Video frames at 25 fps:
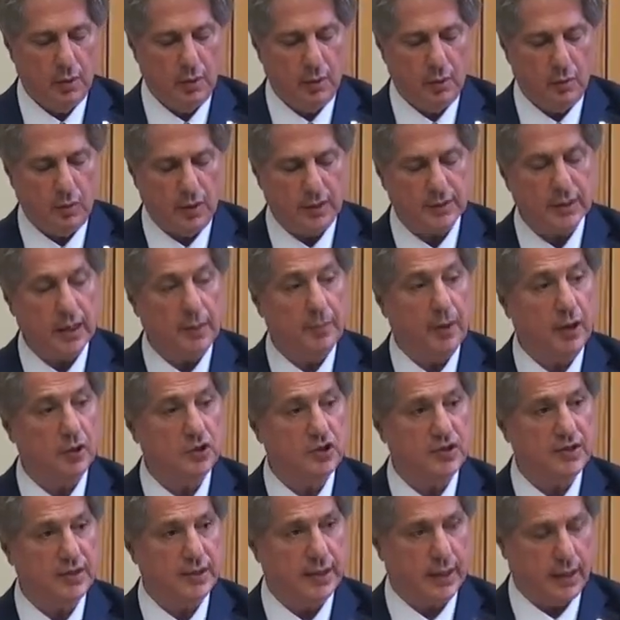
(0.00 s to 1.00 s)
What about
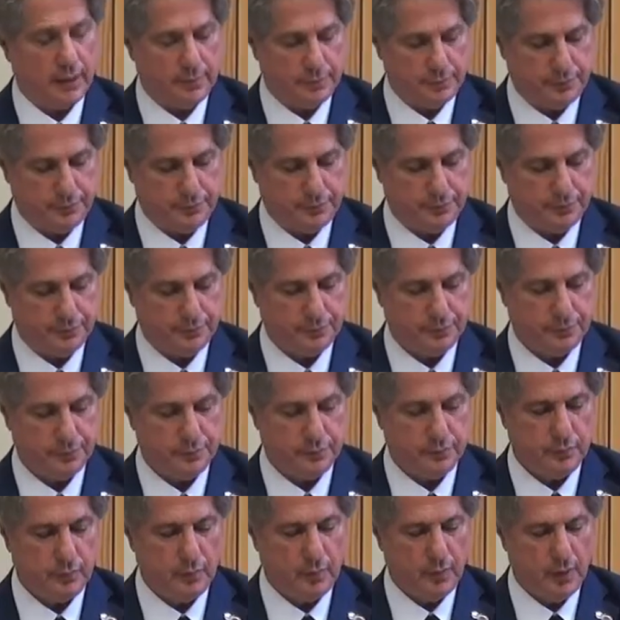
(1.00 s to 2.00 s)
Syria?
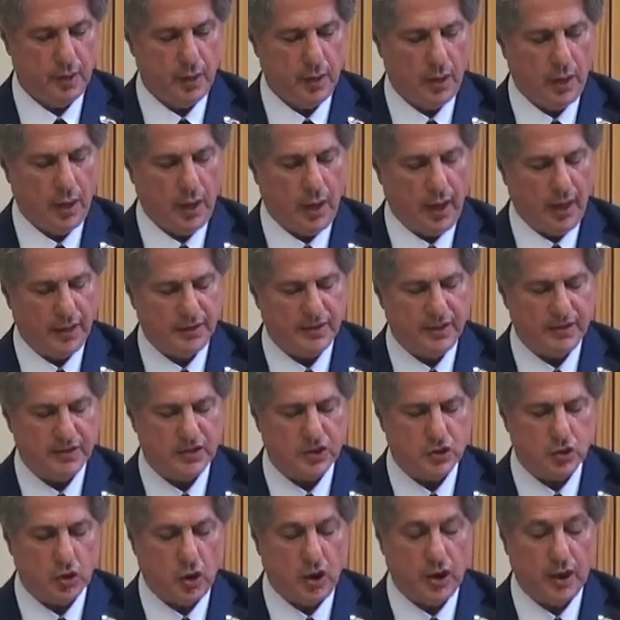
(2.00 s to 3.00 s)
At this
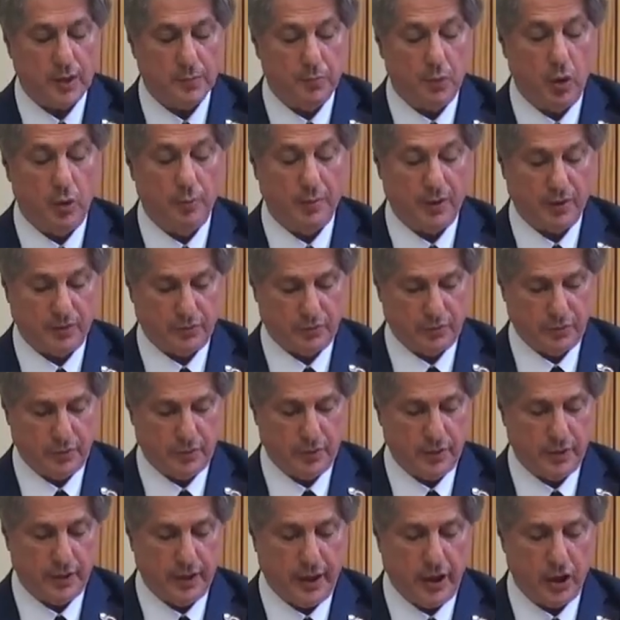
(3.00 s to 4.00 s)
historic moment,
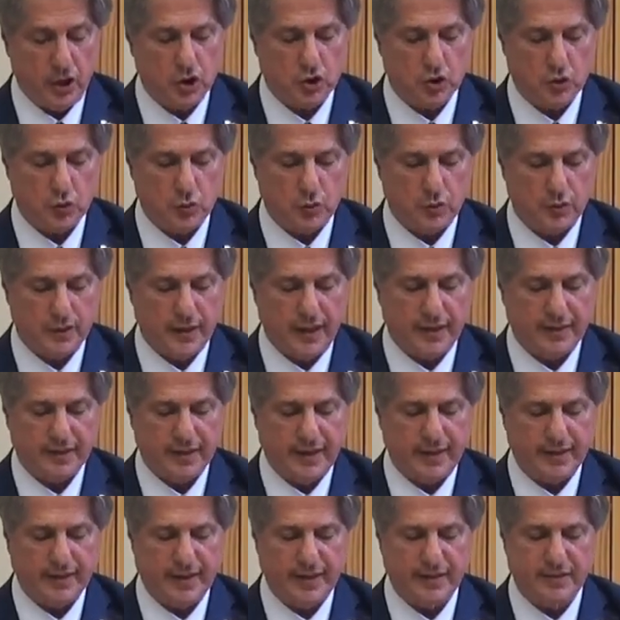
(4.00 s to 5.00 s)
the issue that
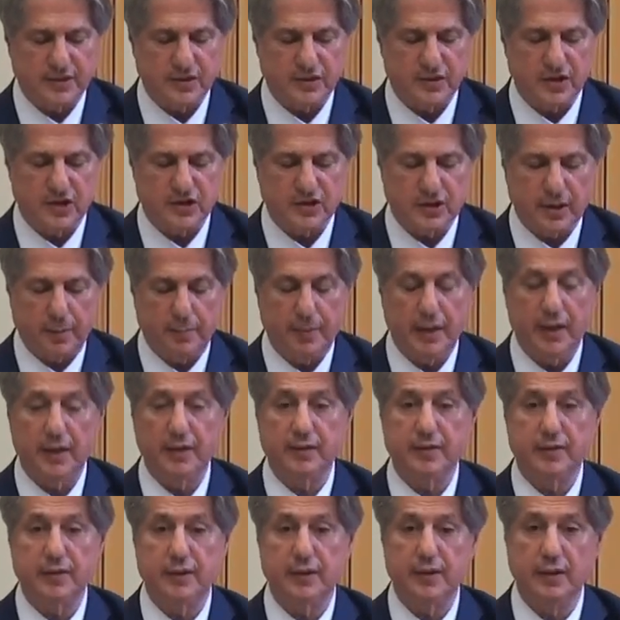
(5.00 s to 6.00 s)
threatens the
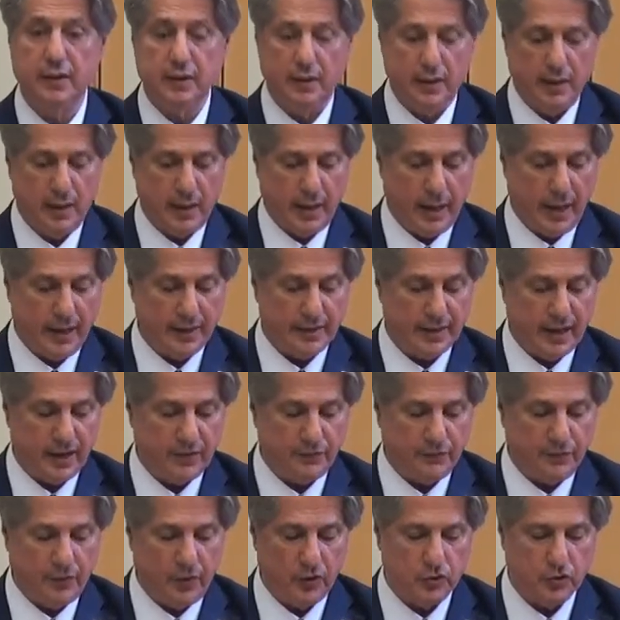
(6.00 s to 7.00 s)
stability and
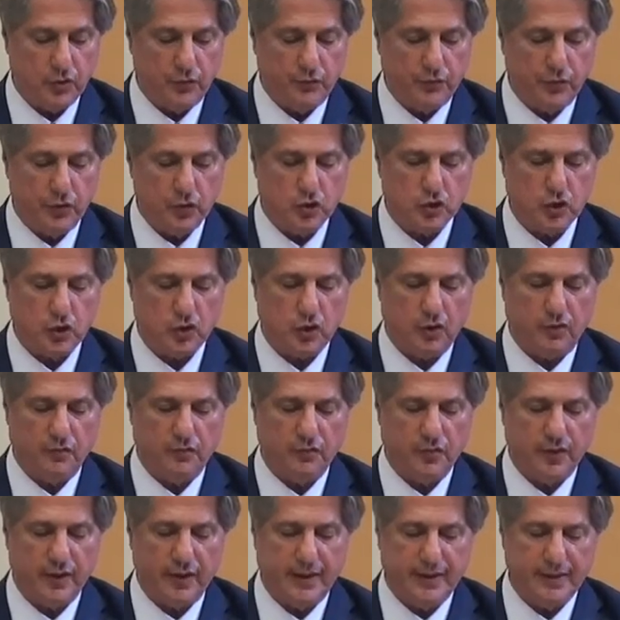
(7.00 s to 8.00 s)
therefore the future of
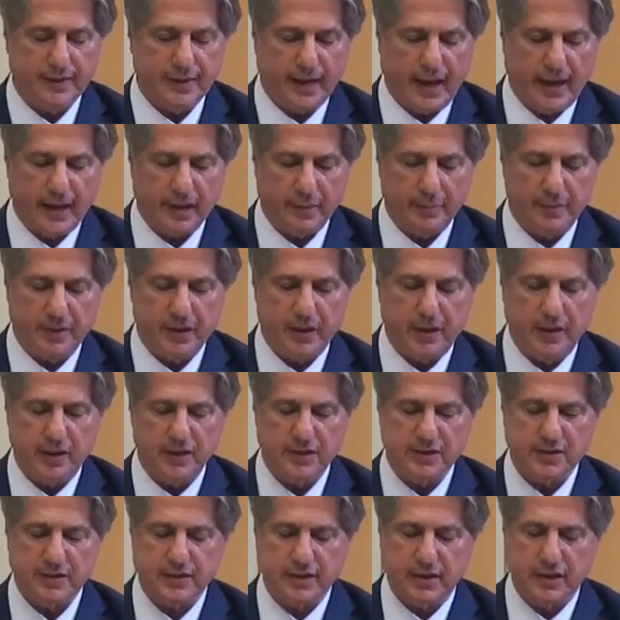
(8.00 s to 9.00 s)
the entire Middle
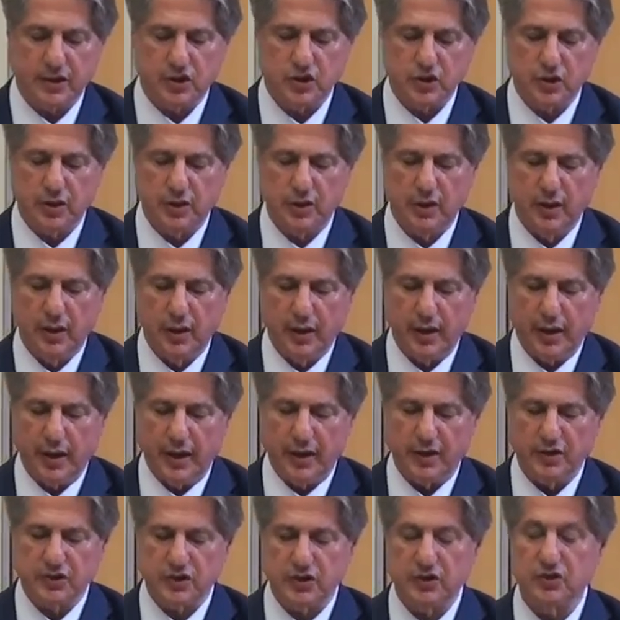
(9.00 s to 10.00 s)
East region
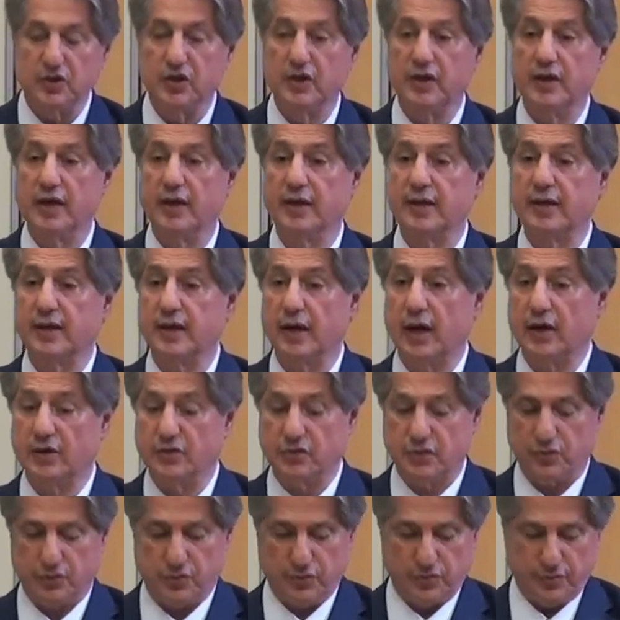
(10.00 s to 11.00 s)
is the Syrian
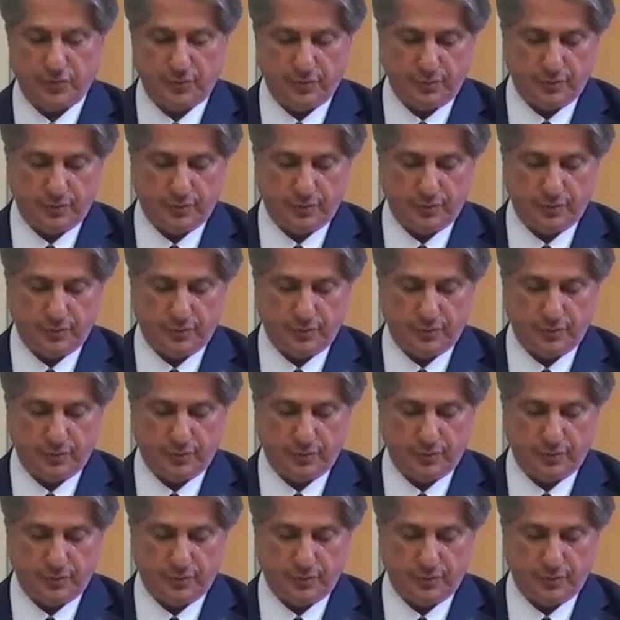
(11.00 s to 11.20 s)
crisis.